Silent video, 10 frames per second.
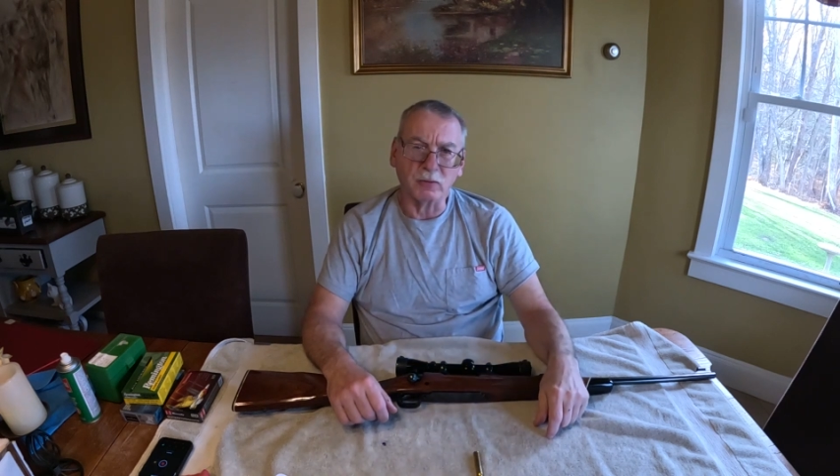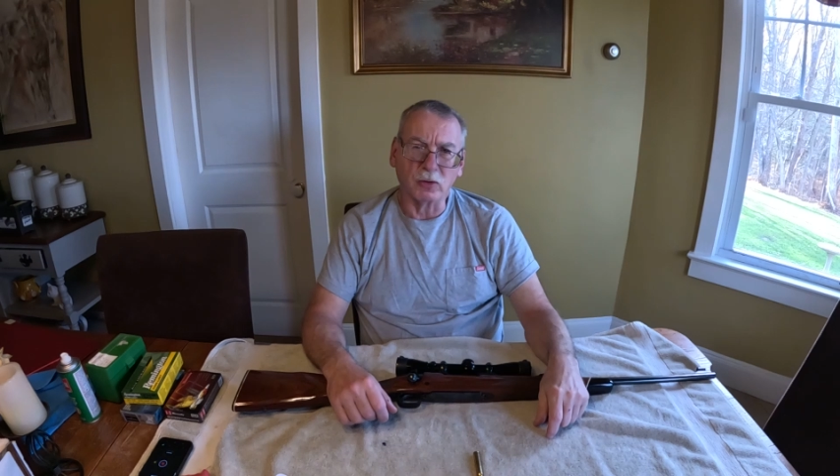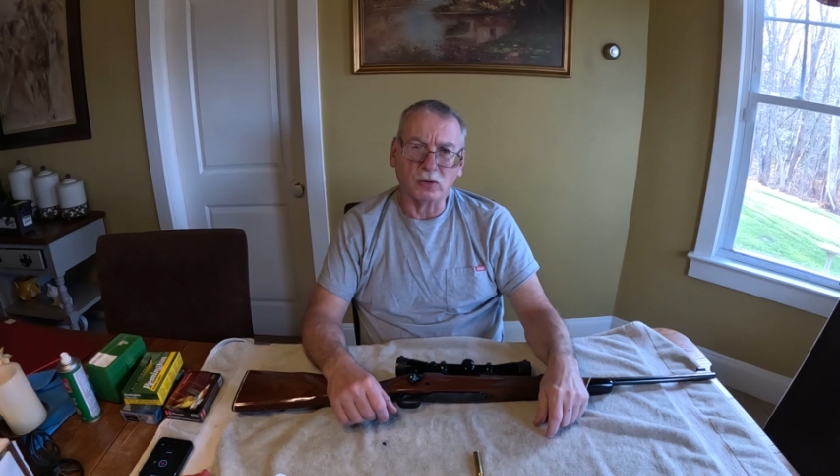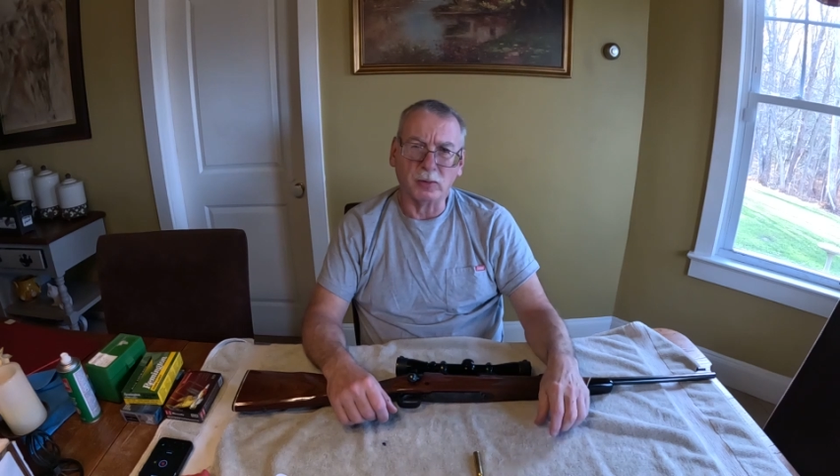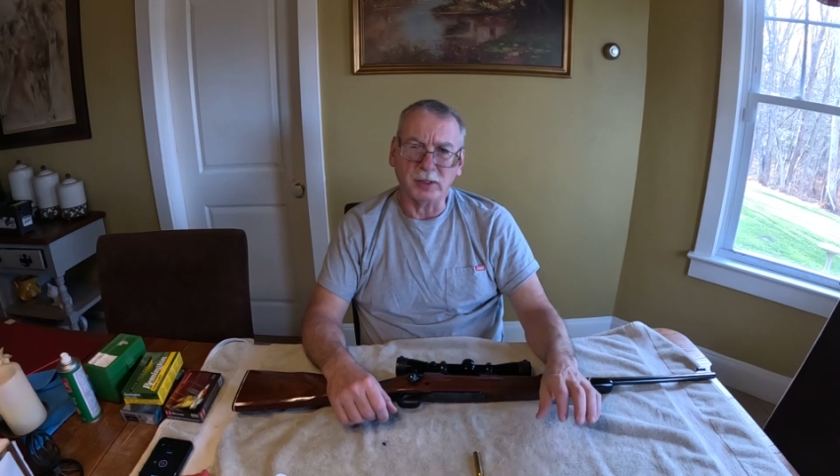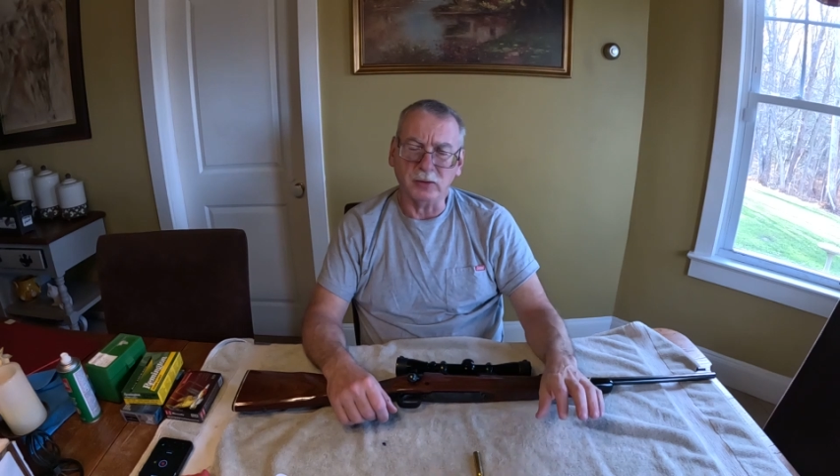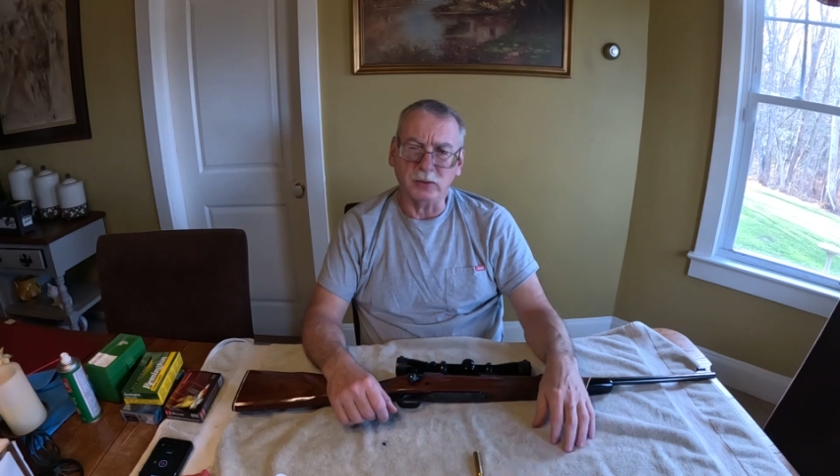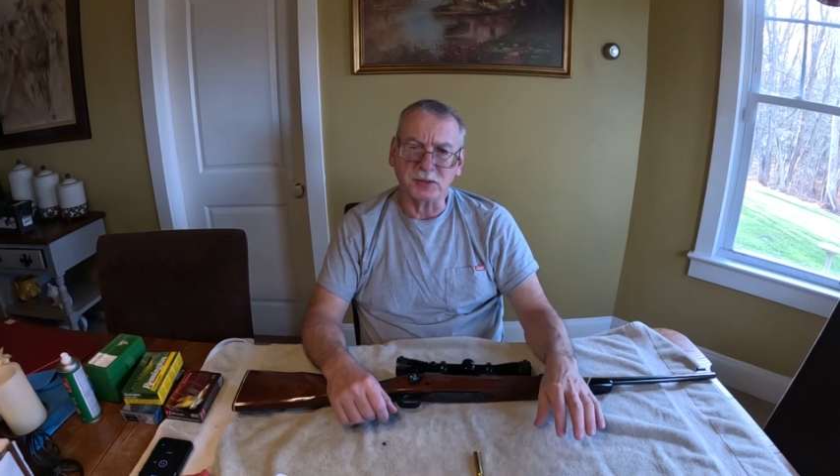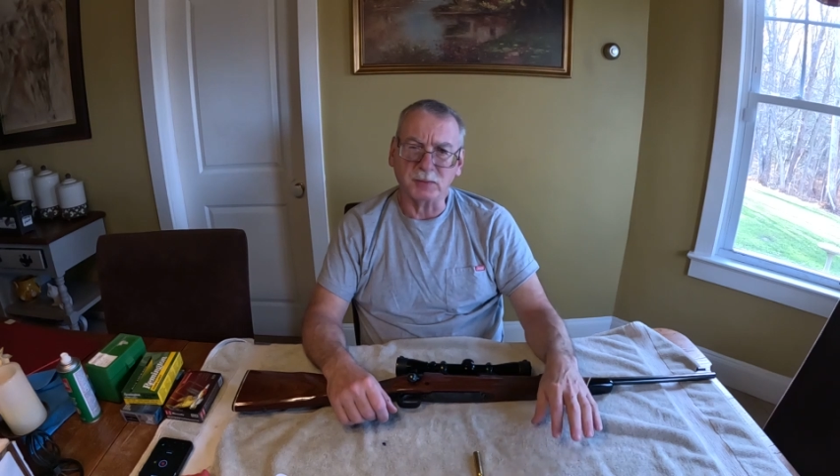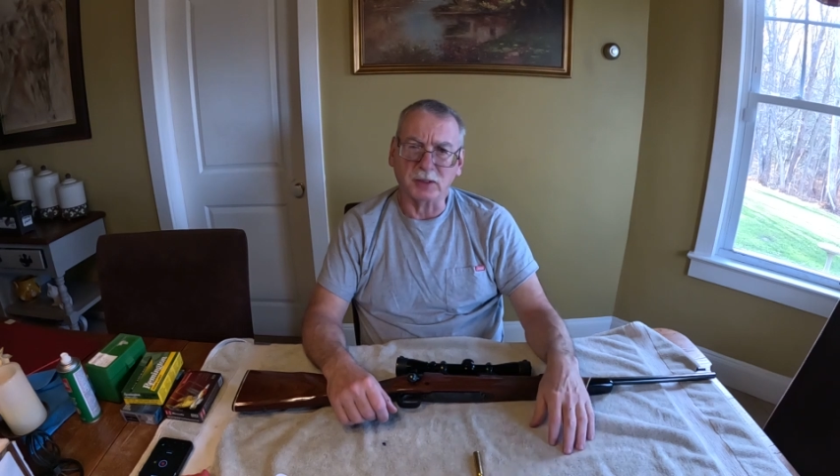role by the
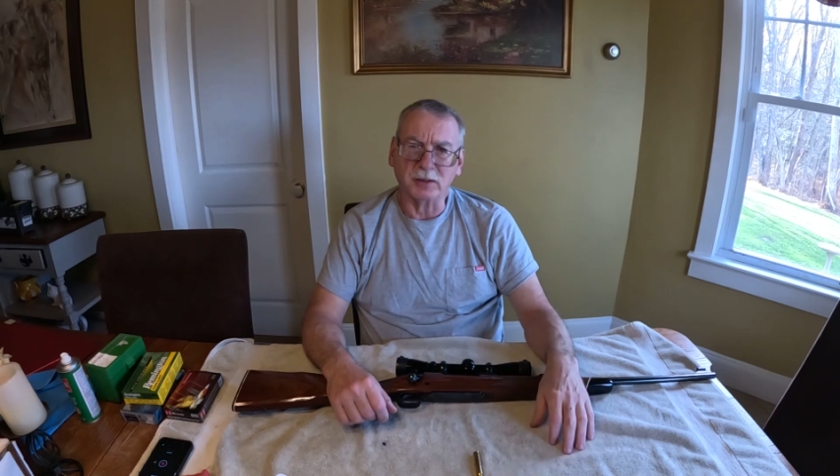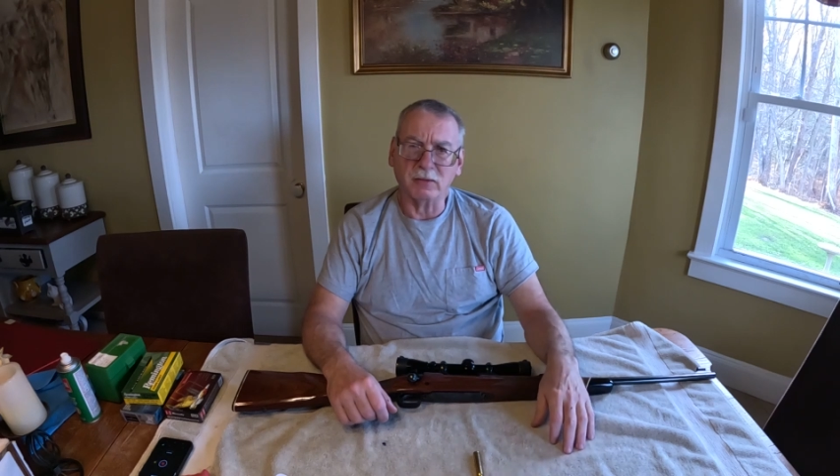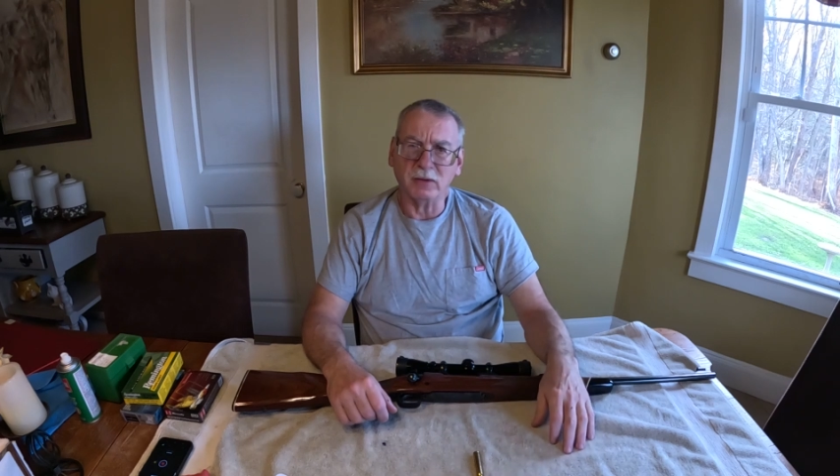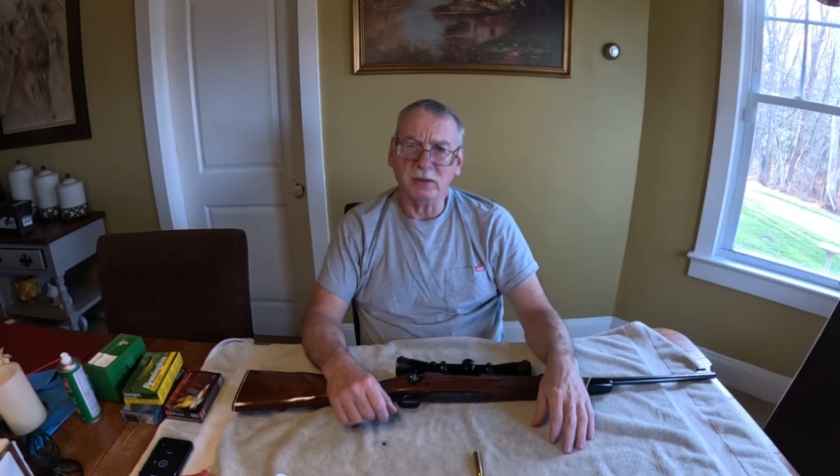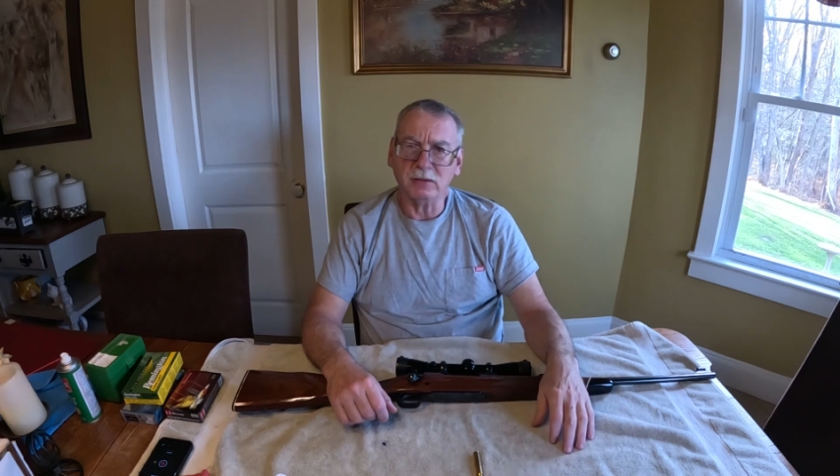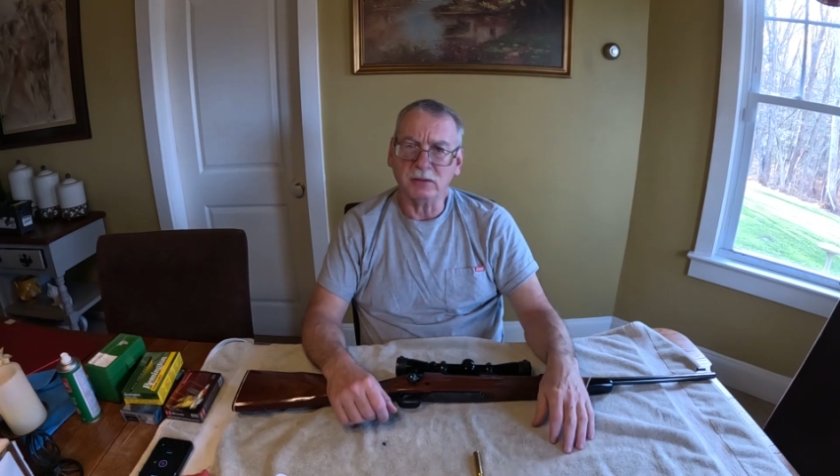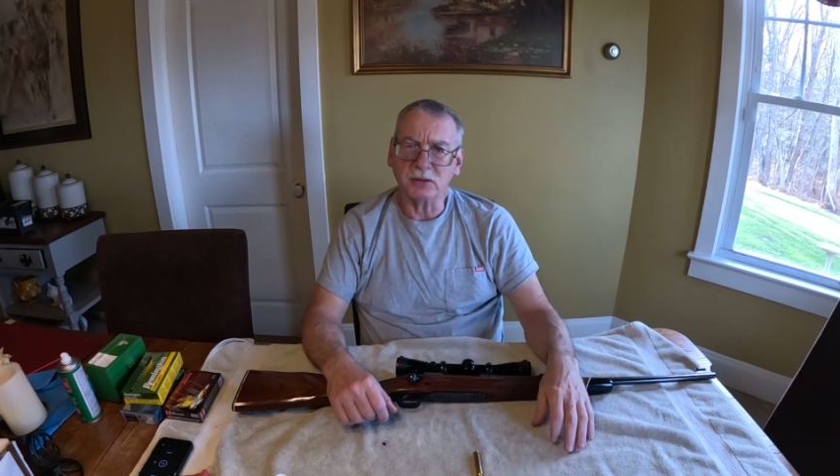U.S. military